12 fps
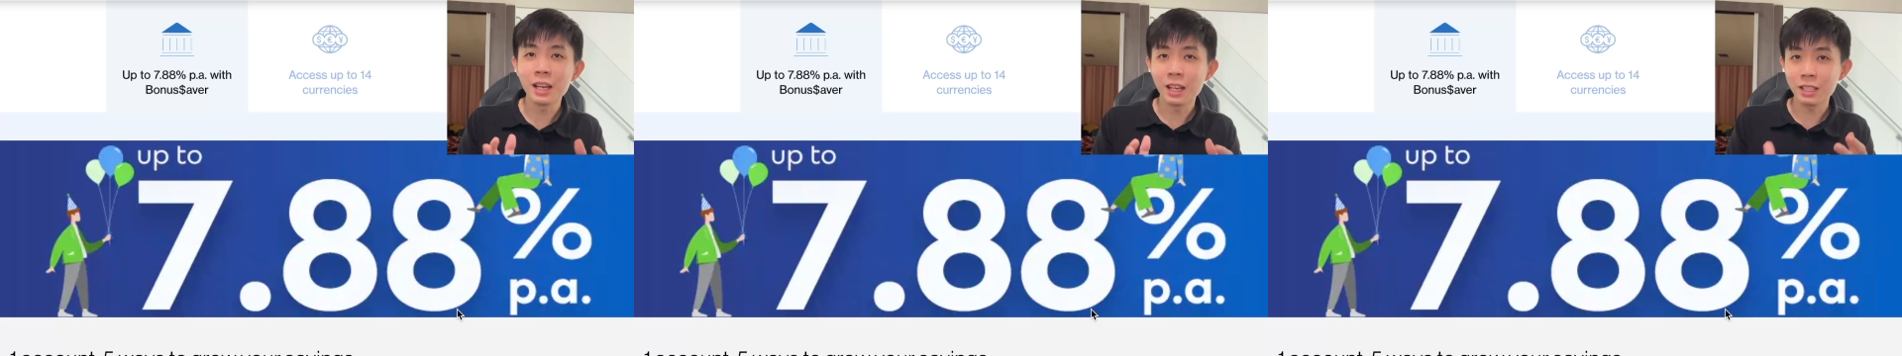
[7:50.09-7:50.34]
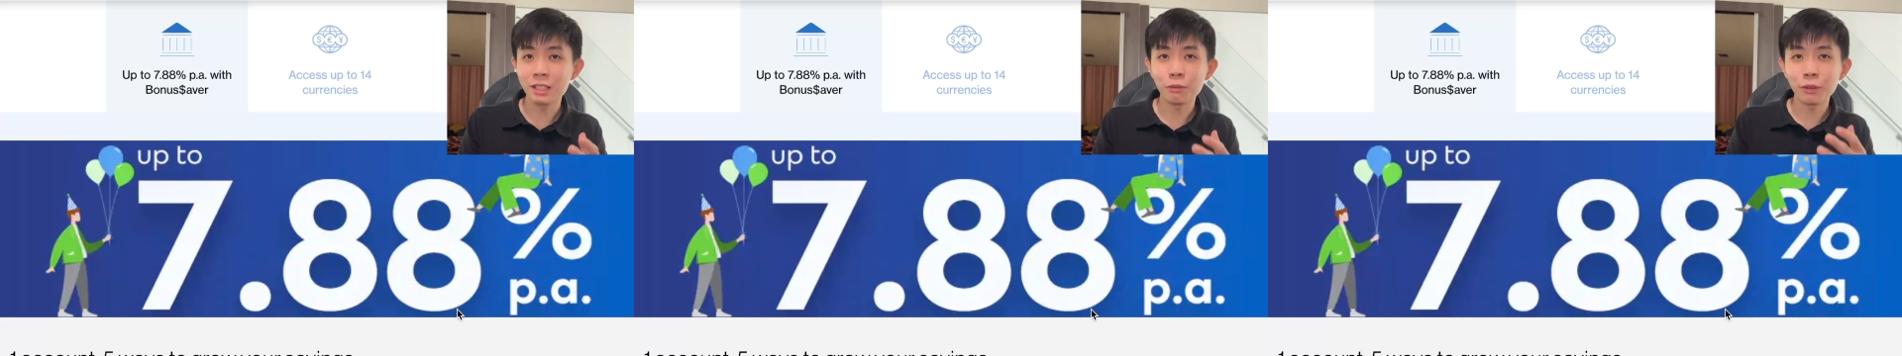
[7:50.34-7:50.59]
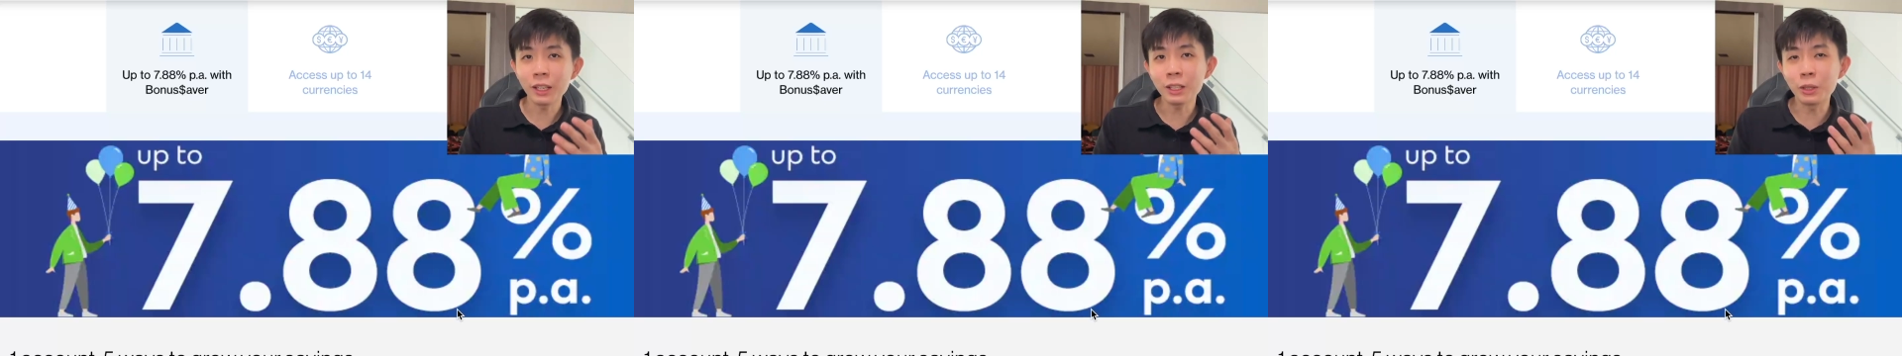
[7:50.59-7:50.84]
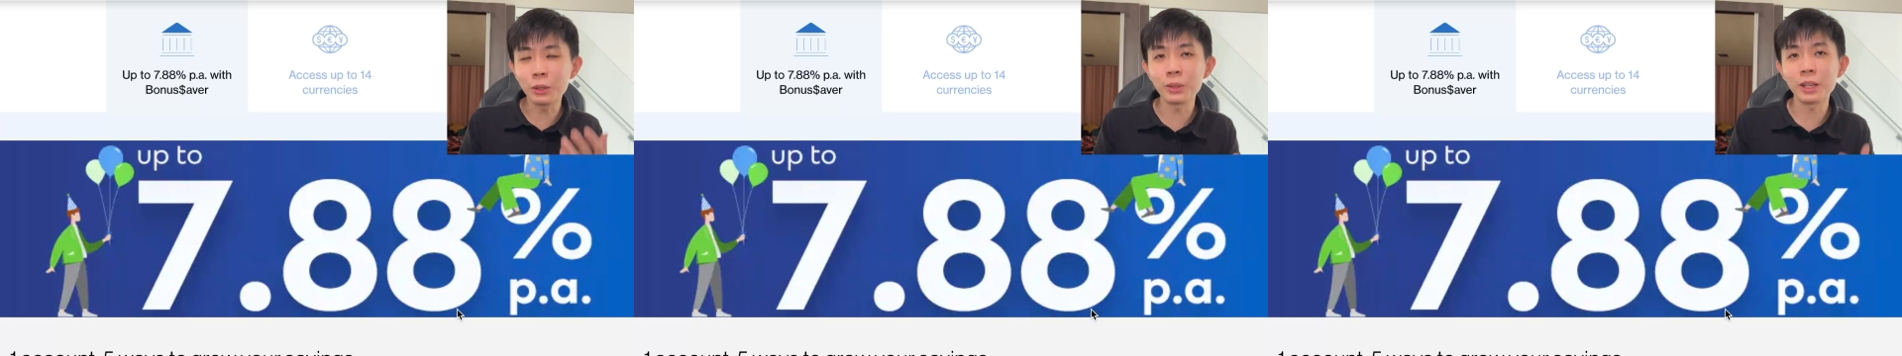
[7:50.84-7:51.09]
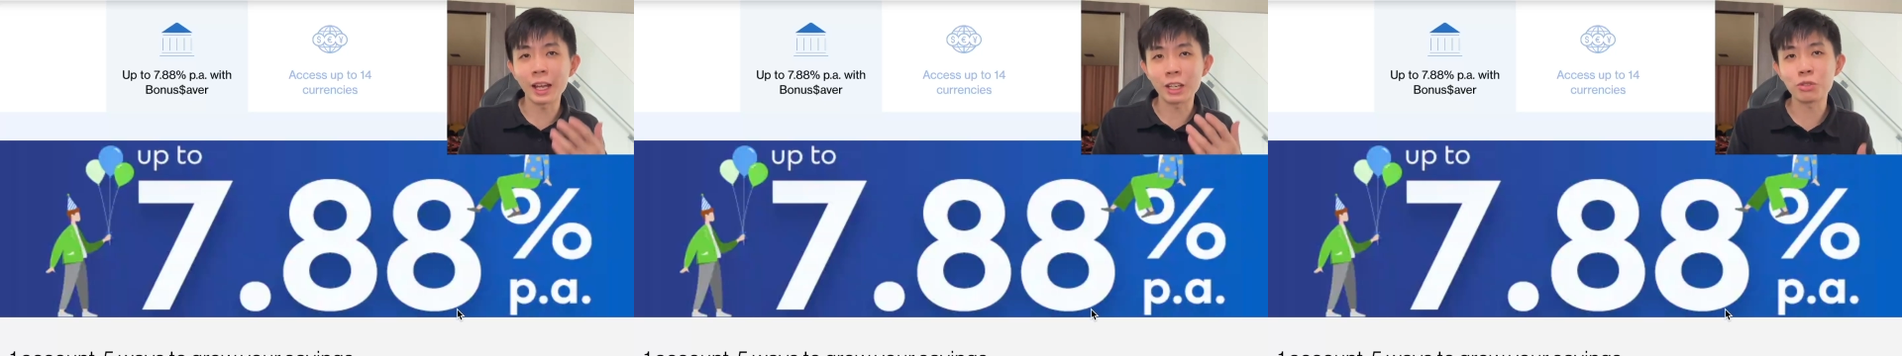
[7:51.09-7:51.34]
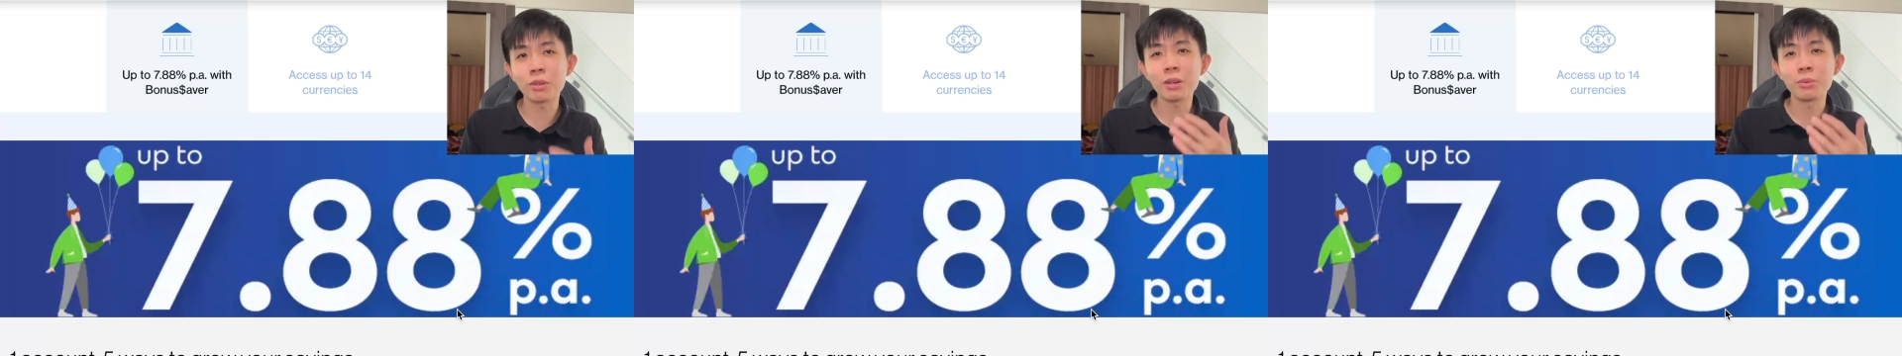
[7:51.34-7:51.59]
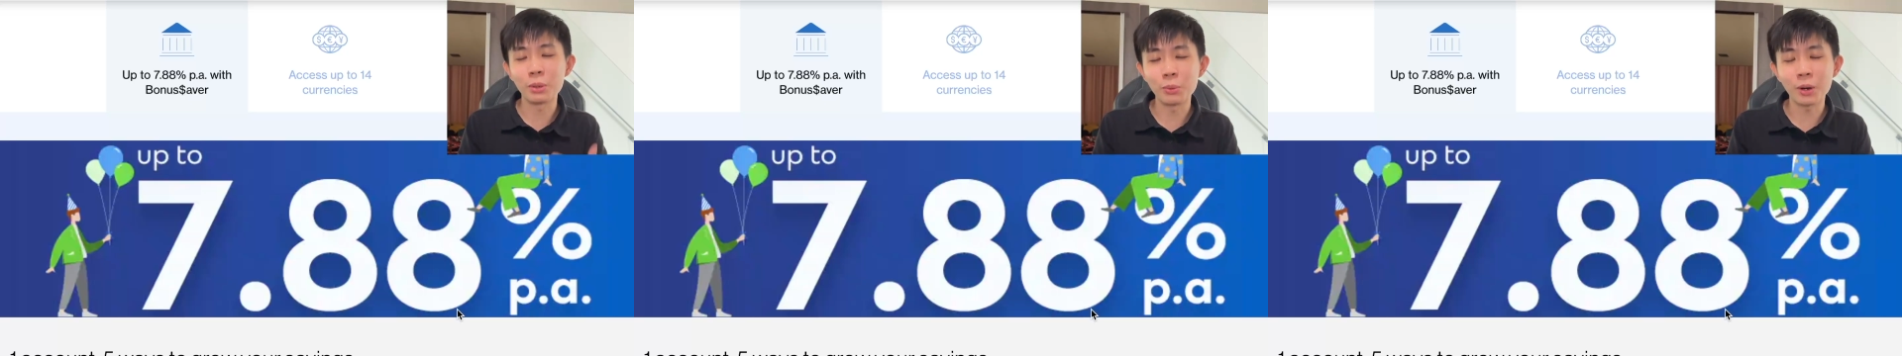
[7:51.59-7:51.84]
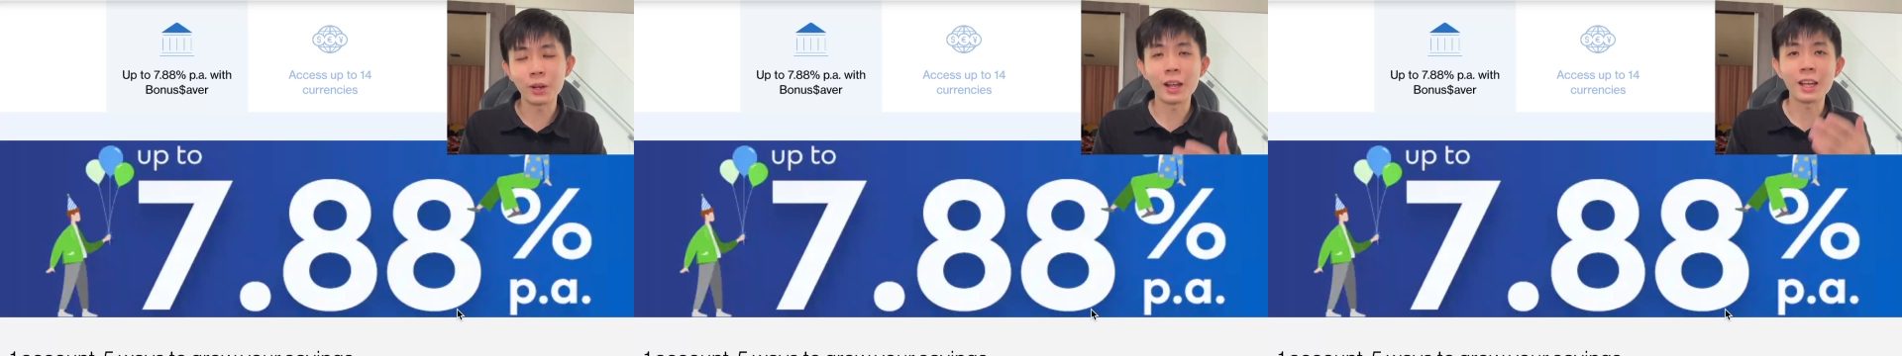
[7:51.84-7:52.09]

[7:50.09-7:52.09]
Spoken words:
is a very good extra reward,